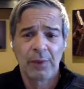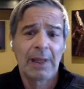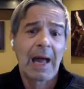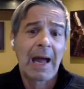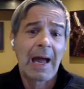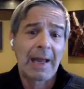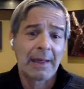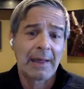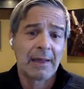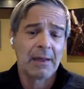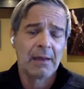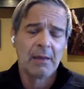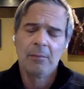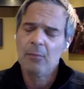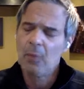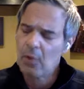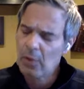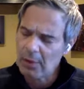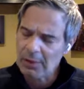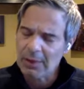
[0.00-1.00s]
We lied,
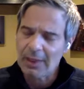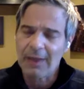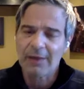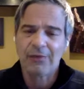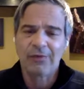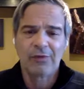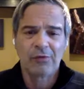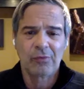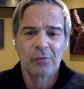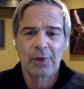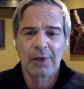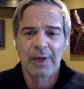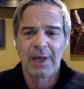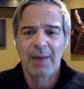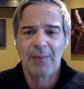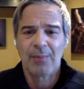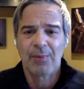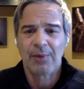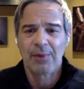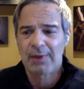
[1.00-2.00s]
more or less, is what
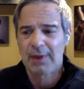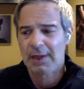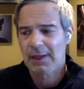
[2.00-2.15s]
happened.